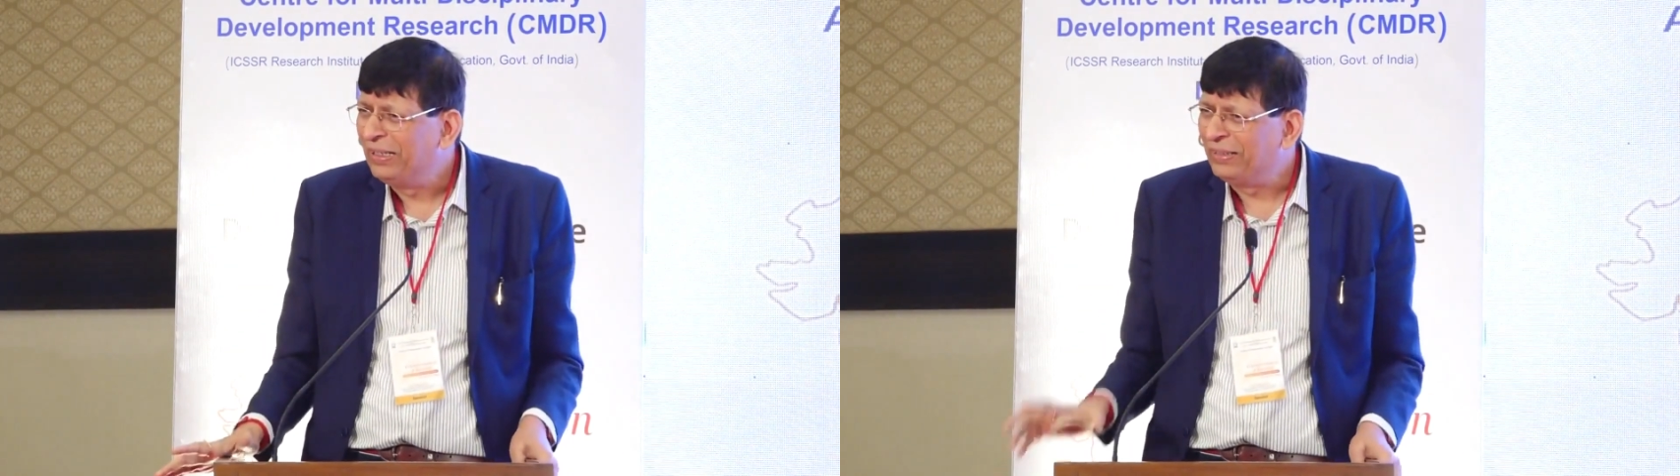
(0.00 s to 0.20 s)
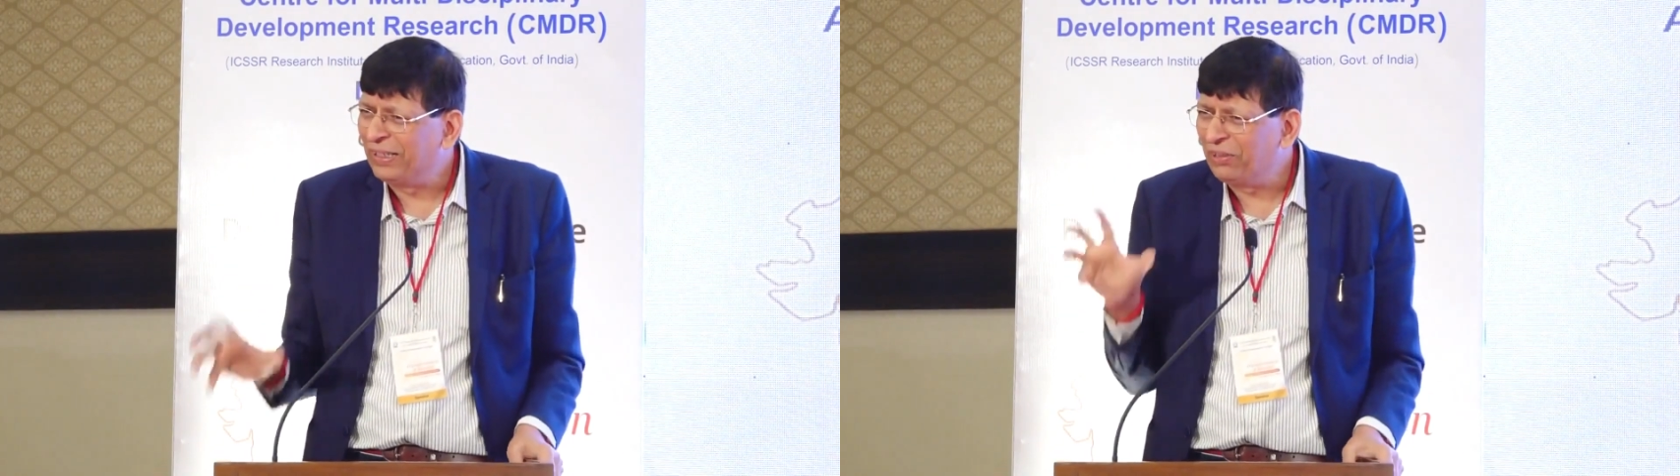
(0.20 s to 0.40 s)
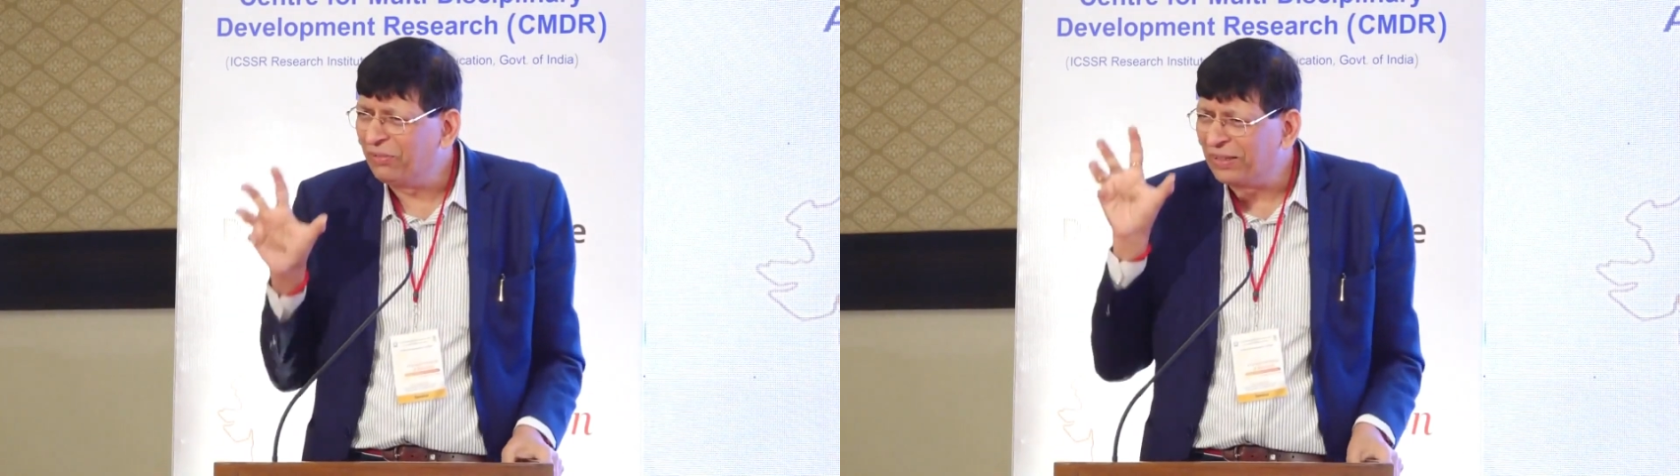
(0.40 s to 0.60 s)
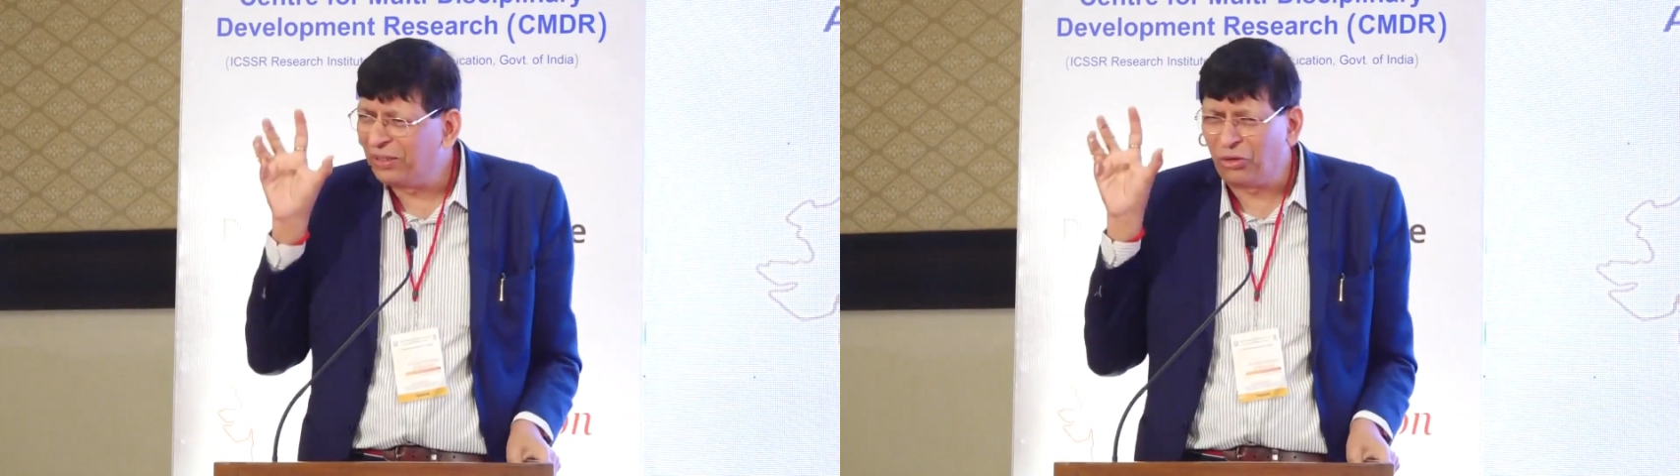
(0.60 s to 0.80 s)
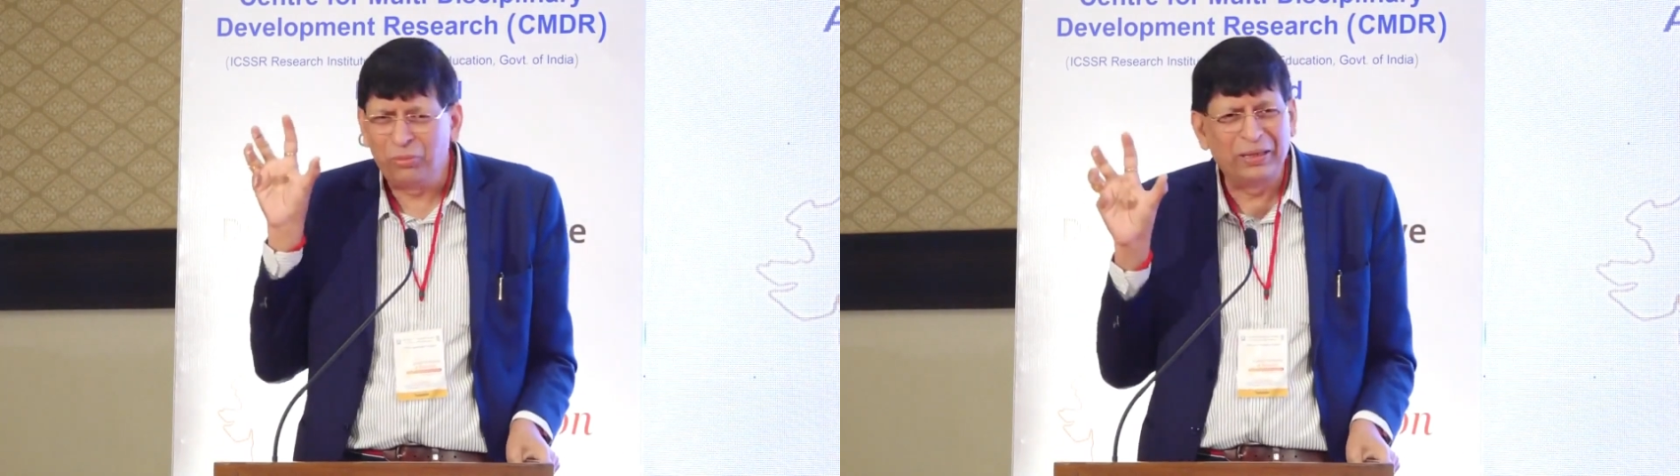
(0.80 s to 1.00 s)
that is where
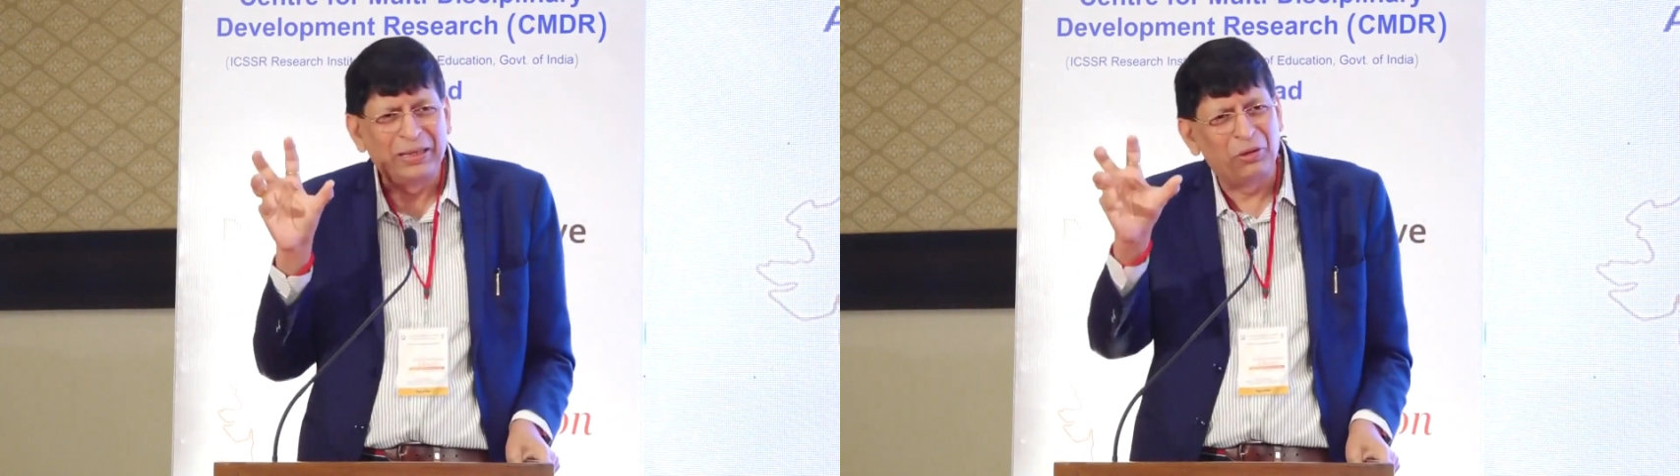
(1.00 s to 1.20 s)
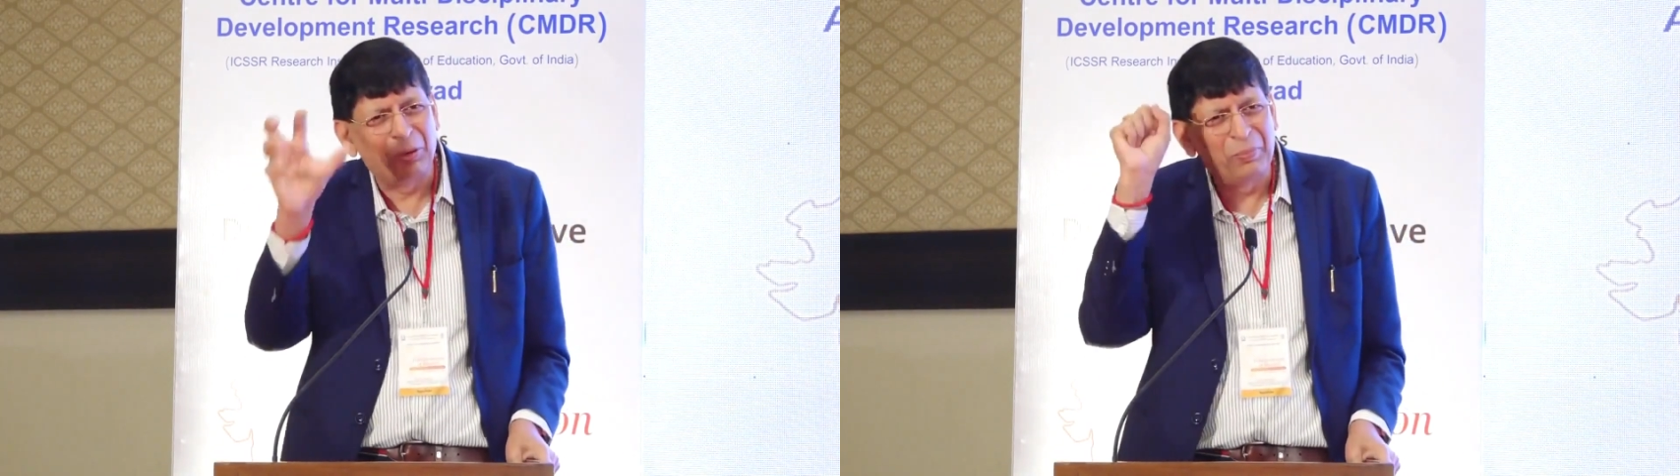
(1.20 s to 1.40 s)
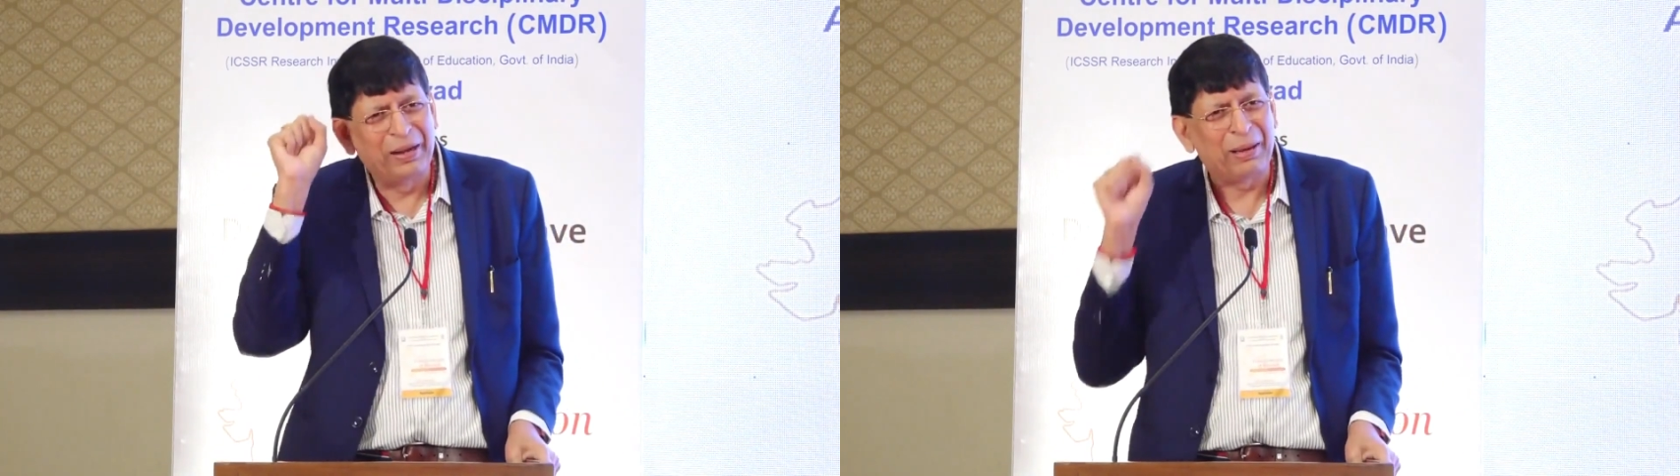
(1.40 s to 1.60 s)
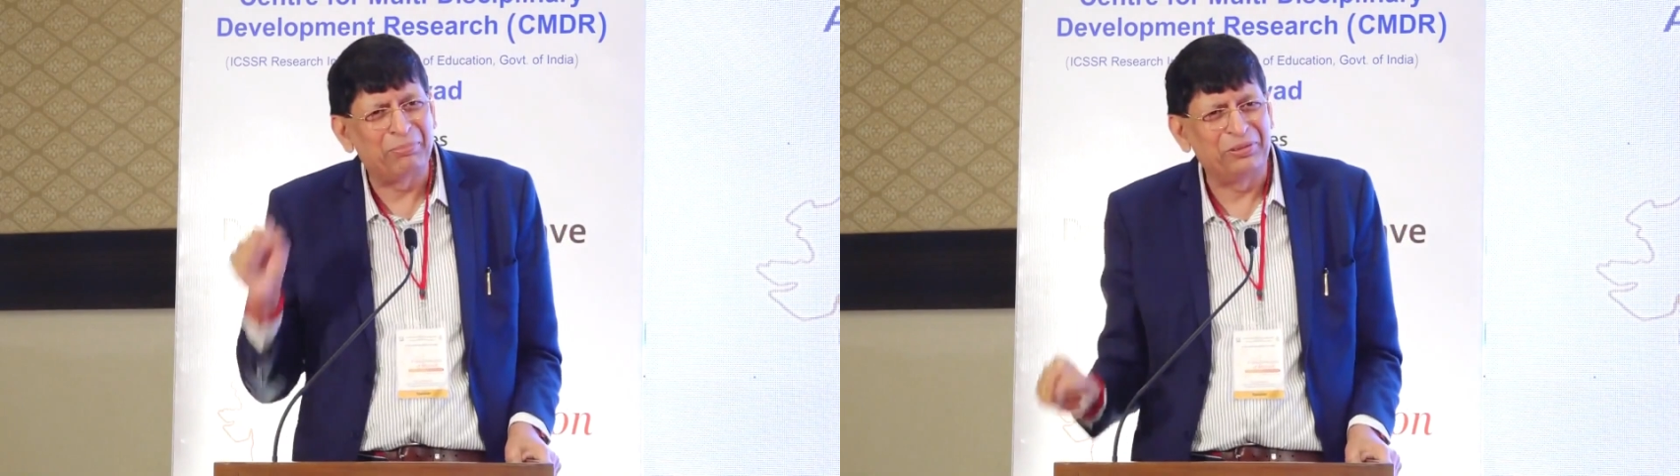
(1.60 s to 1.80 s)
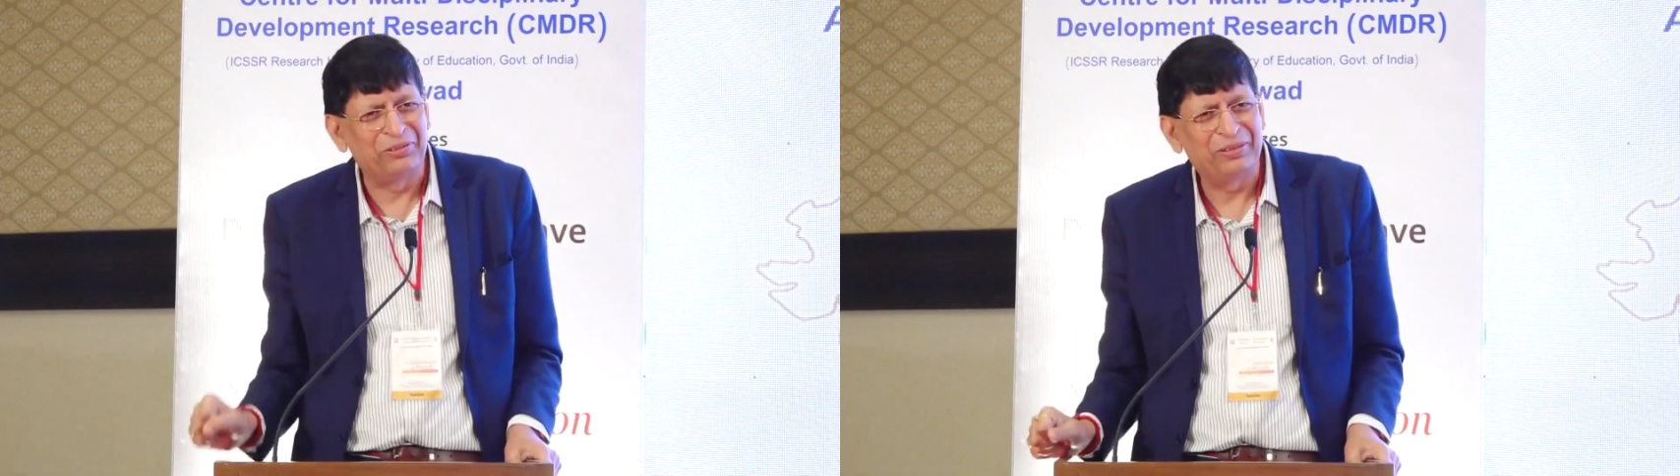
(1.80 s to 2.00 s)
the human development
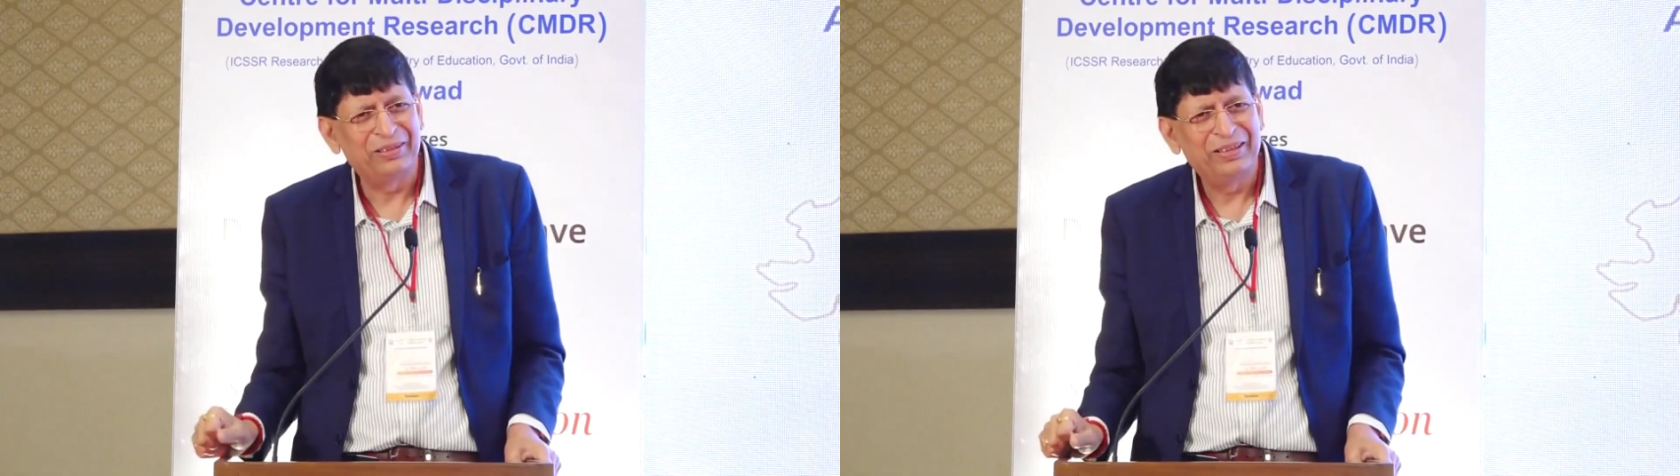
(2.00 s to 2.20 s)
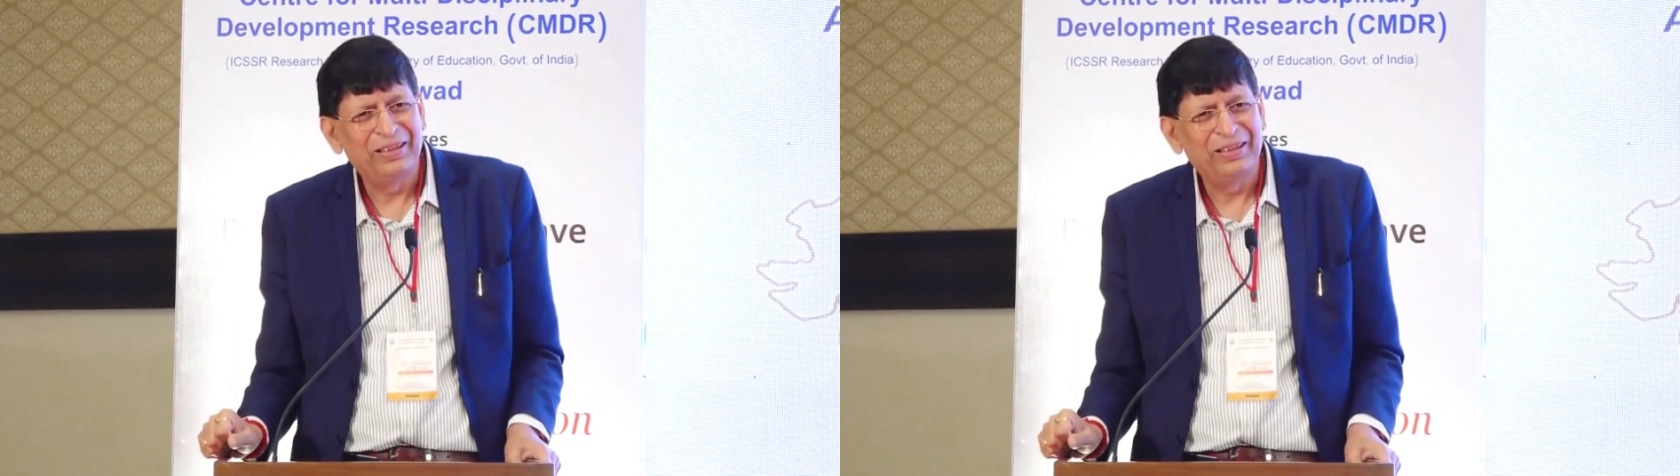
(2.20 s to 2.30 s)
happens.